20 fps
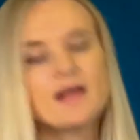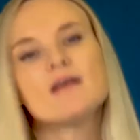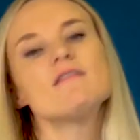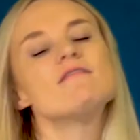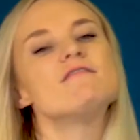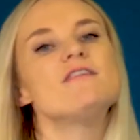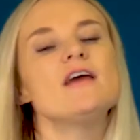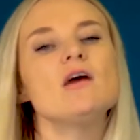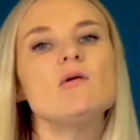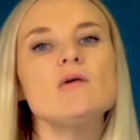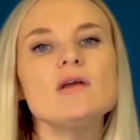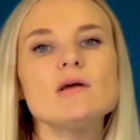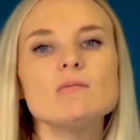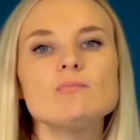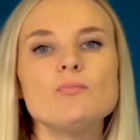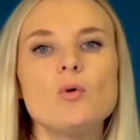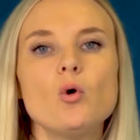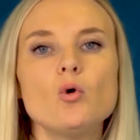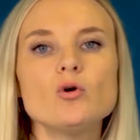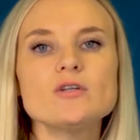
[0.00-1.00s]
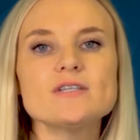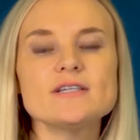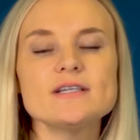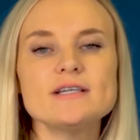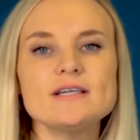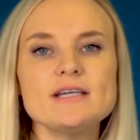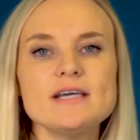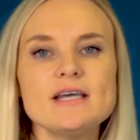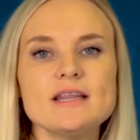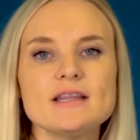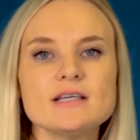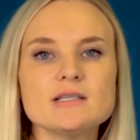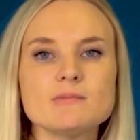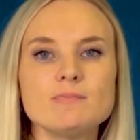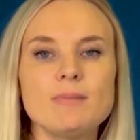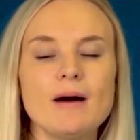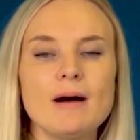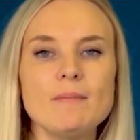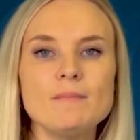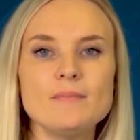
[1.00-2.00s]
Very importantly, this
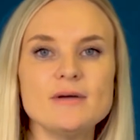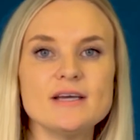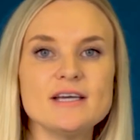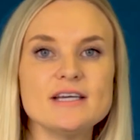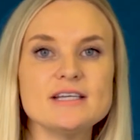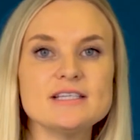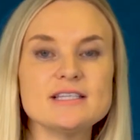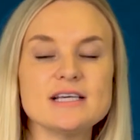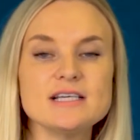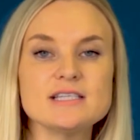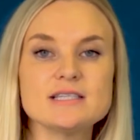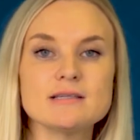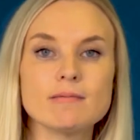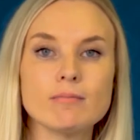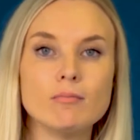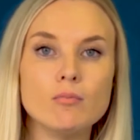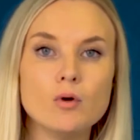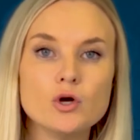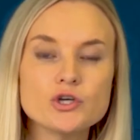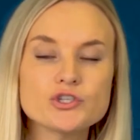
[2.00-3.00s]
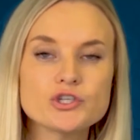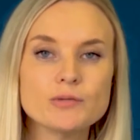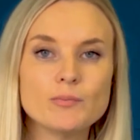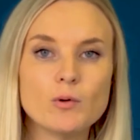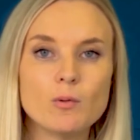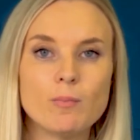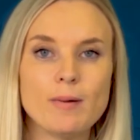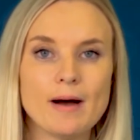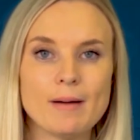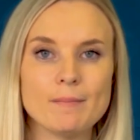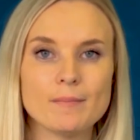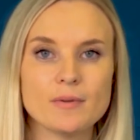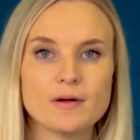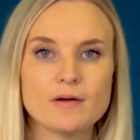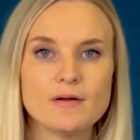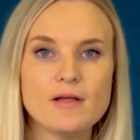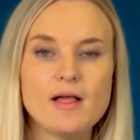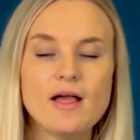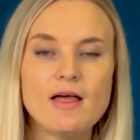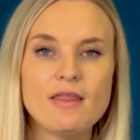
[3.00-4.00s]
pump is a submersible pump.
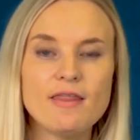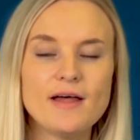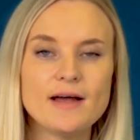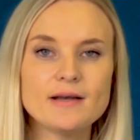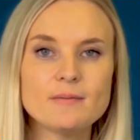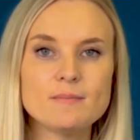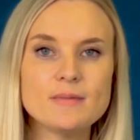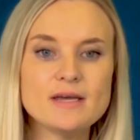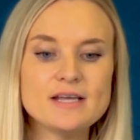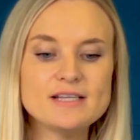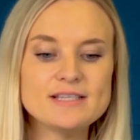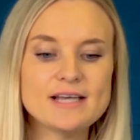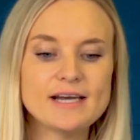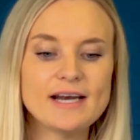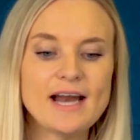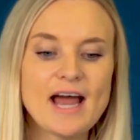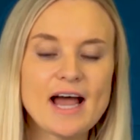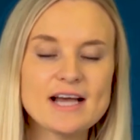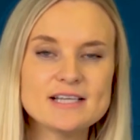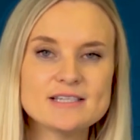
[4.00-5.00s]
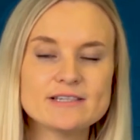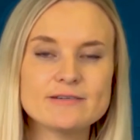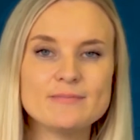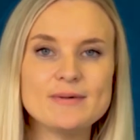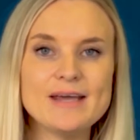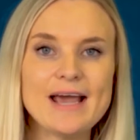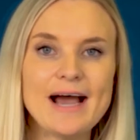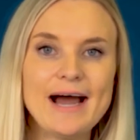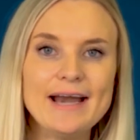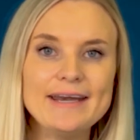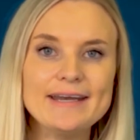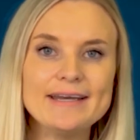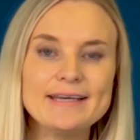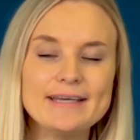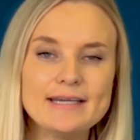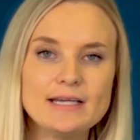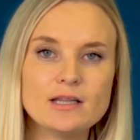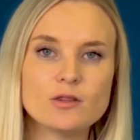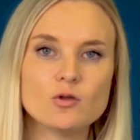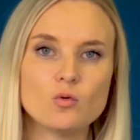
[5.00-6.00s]
That means that it has to be
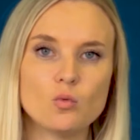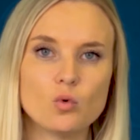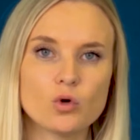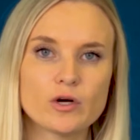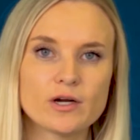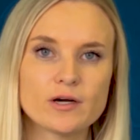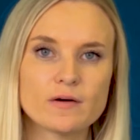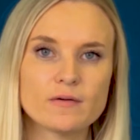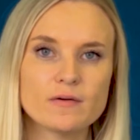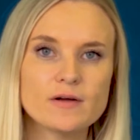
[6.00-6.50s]
underneath the water.